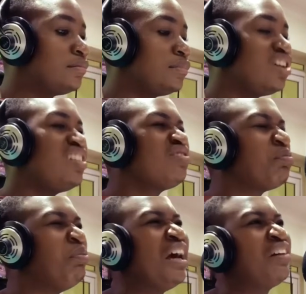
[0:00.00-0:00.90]
You need to
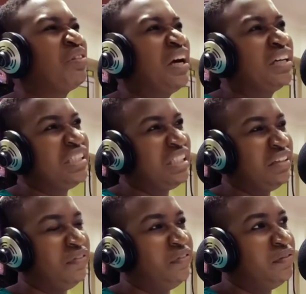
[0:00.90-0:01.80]
be
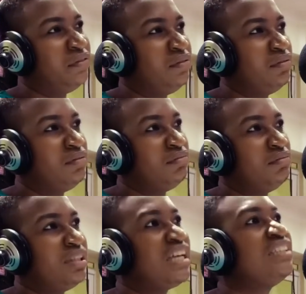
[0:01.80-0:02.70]
attractive.
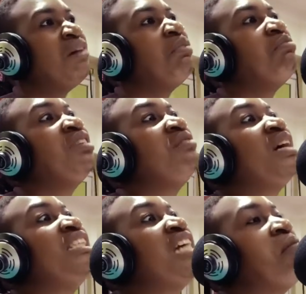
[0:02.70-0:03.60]
Sajamwe
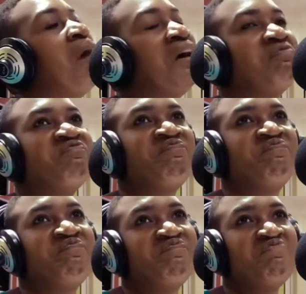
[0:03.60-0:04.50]
mudiba jama.
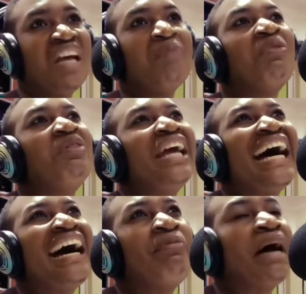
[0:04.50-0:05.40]

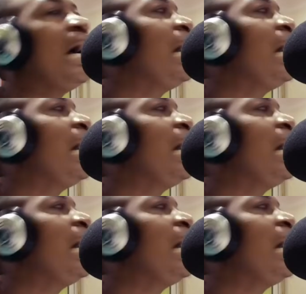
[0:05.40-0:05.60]
Temunaba.